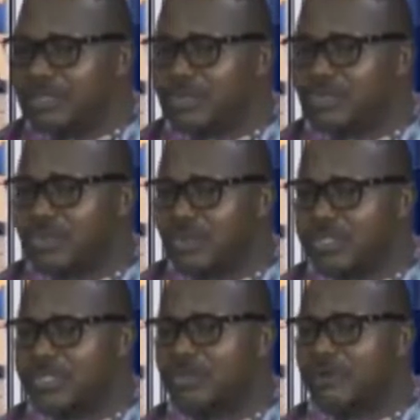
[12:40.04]
us to the
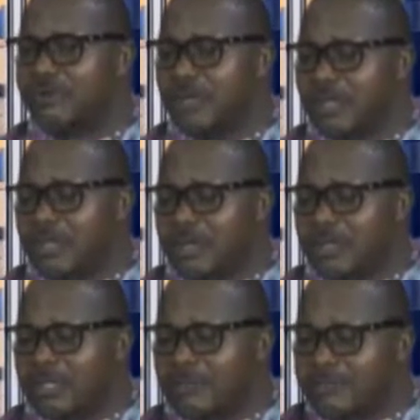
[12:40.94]
question of
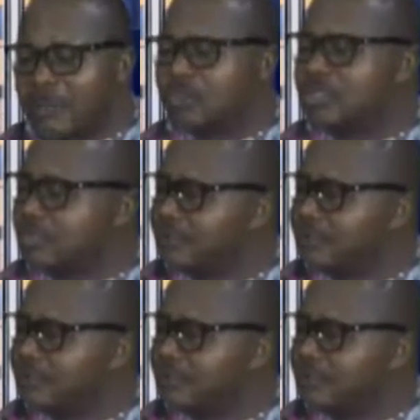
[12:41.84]
the votes